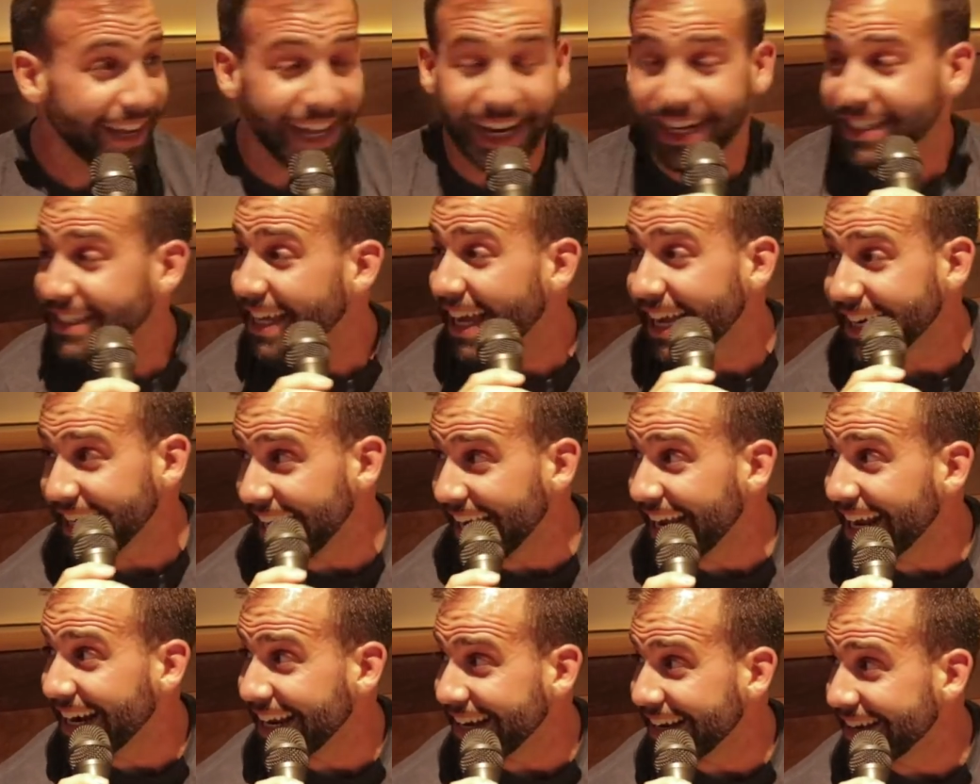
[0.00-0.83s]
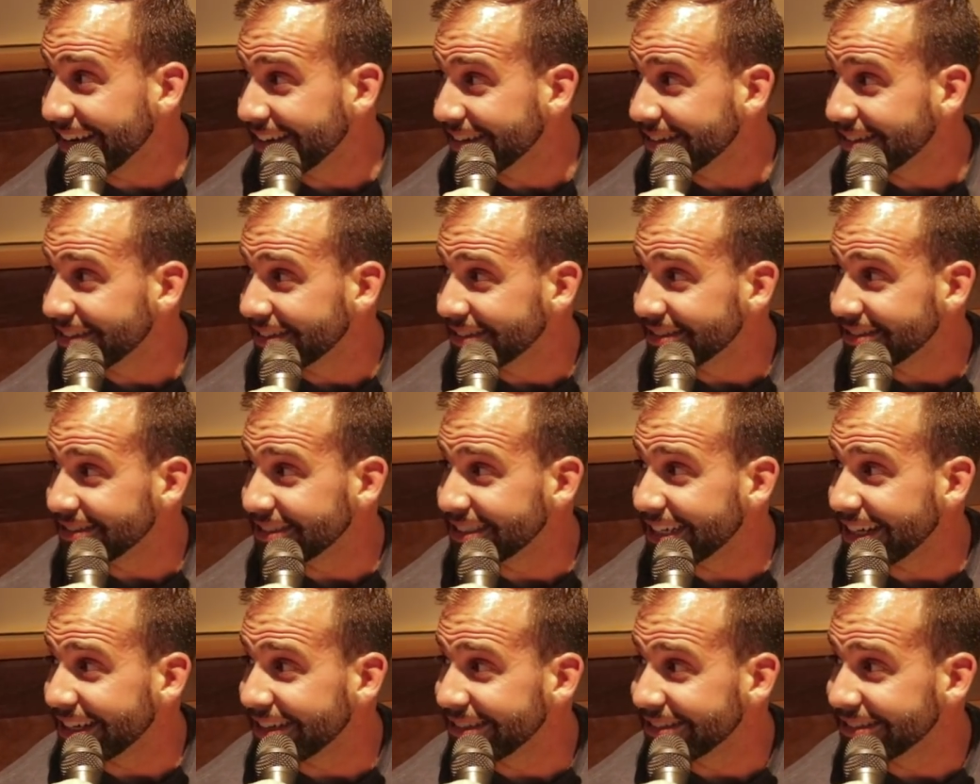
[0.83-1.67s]
And I tagged Annie,
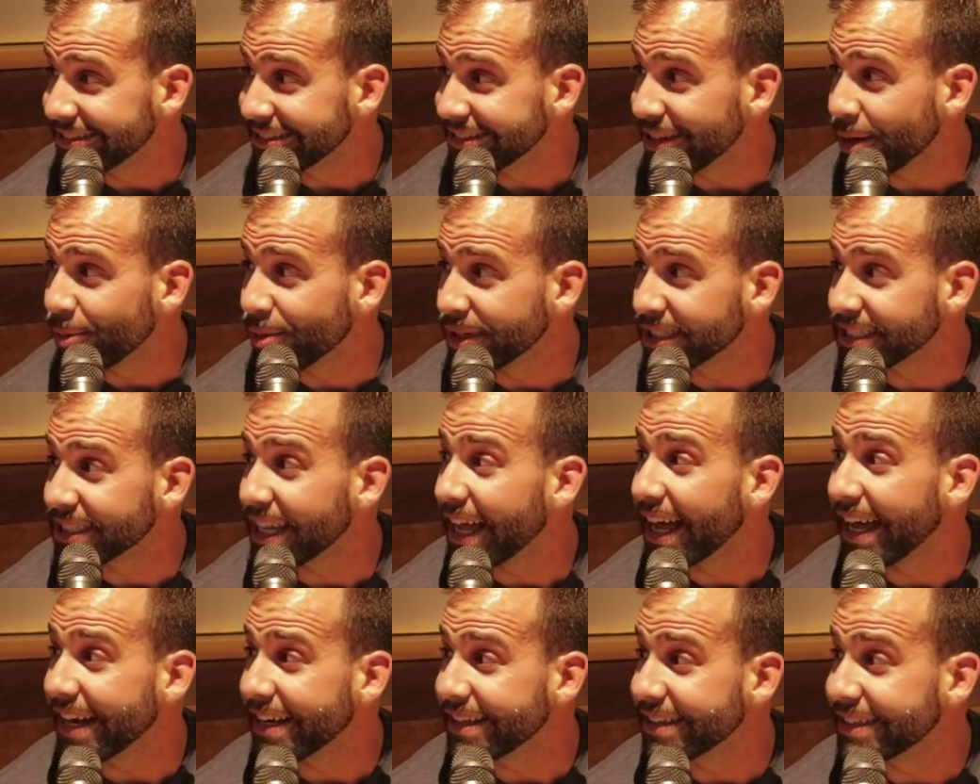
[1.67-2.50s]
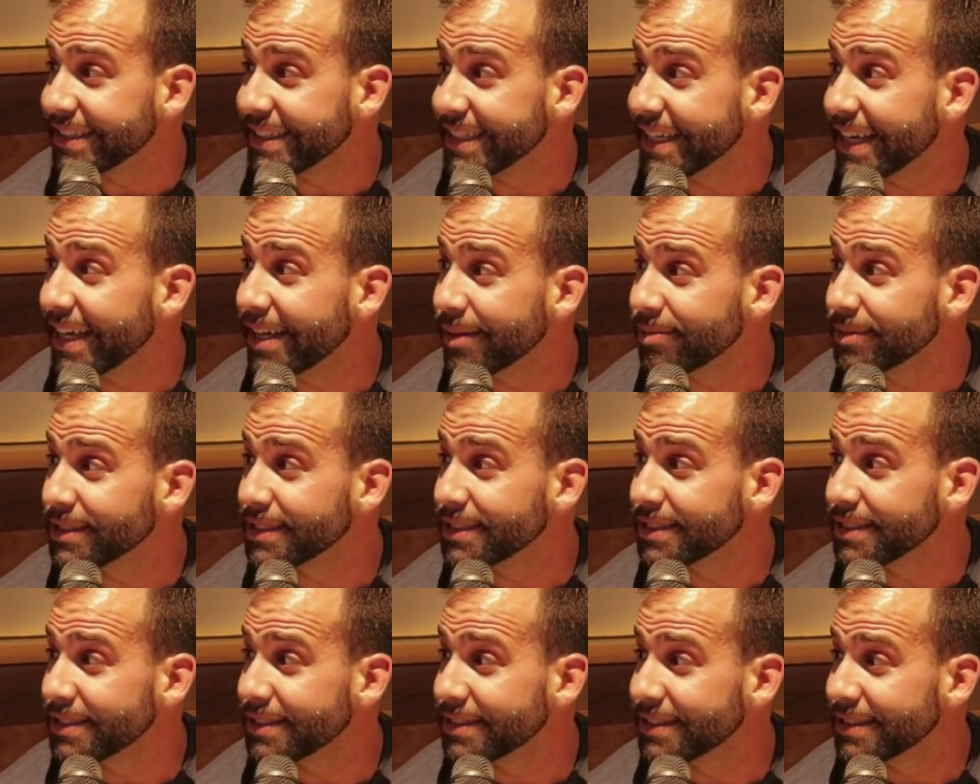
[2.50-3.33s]
you know, hoping to slide in the
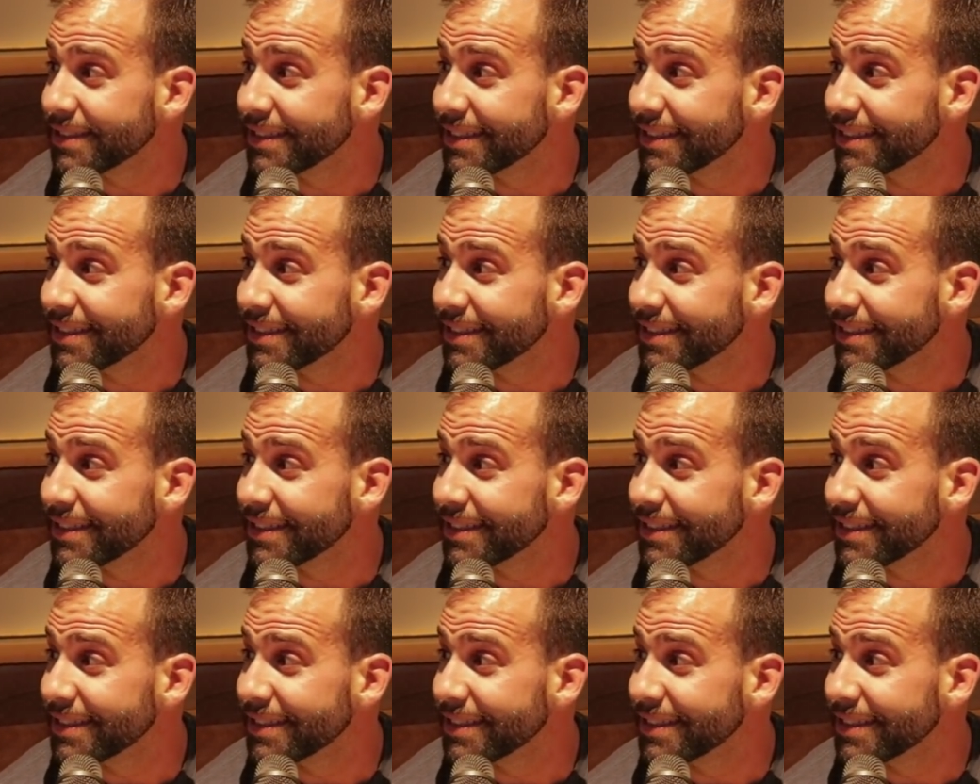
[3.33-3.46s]
DMs.